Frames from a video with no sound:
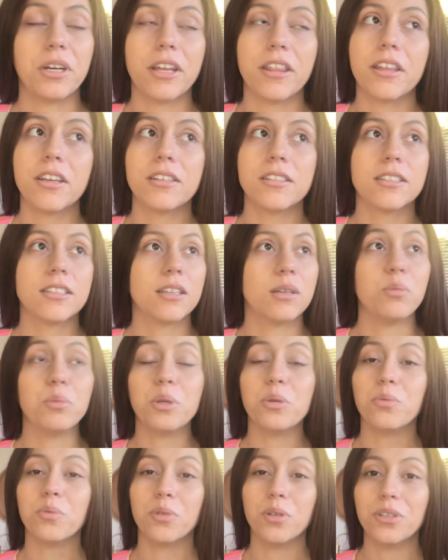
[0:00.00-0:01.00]
I think it's going to
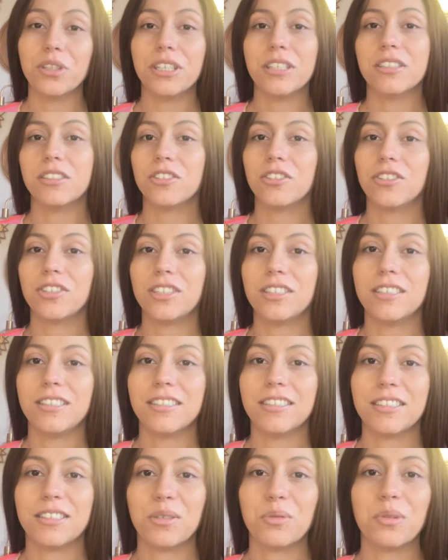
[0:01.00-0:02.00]
be really interesting
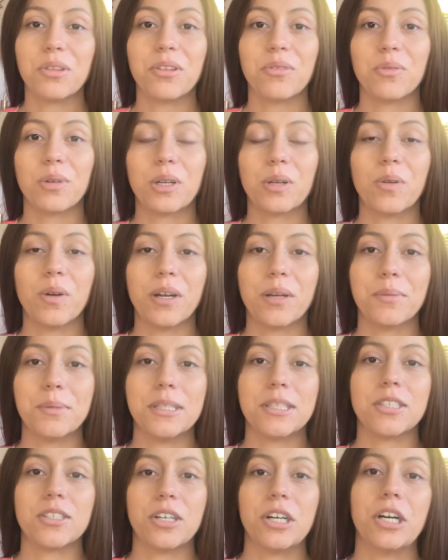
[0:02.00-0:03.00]
to see what the
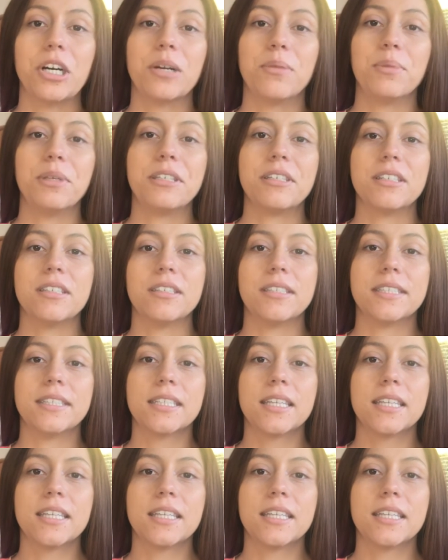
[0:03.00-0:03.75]
requirements are, because